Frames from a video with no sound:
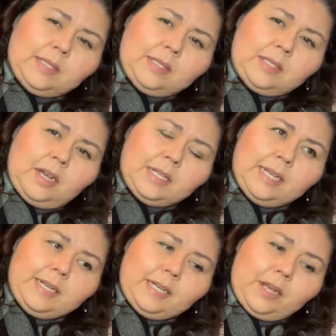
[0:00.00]
It's not
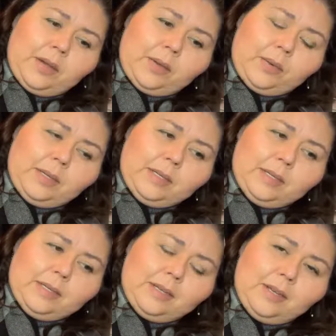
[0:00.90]
indigo
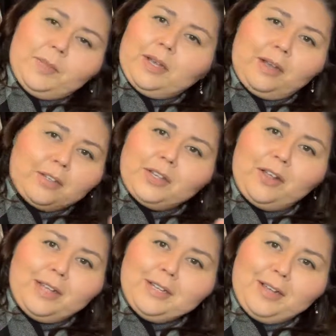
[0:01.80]
oh my gosh, I'll
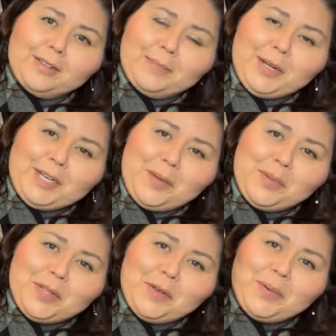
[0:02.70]
oh, and I'll put it down
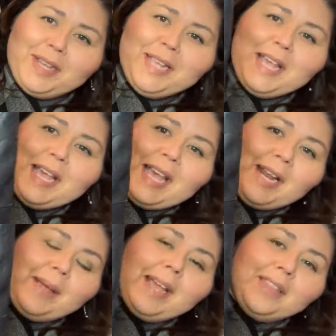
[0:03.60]
below. But
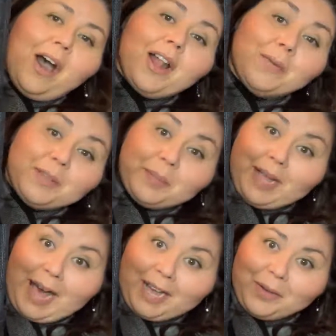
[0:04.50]
anyway, I thought it was
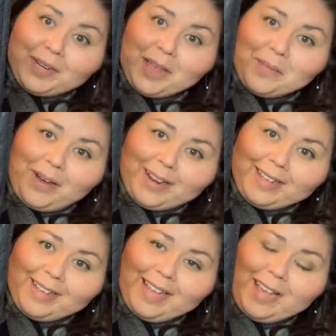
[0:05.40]
black when I bought
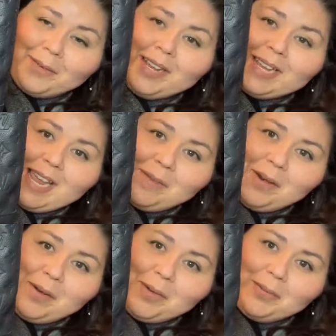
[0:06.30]
it. And when I came
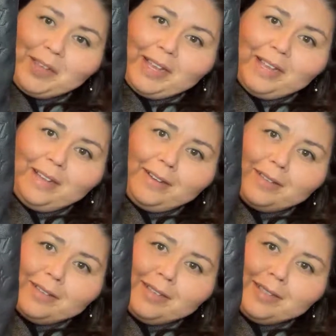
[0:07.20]
home, I was like,
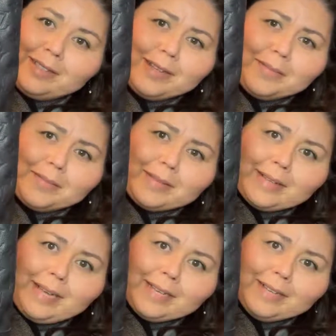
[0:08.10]
oh, that's not black.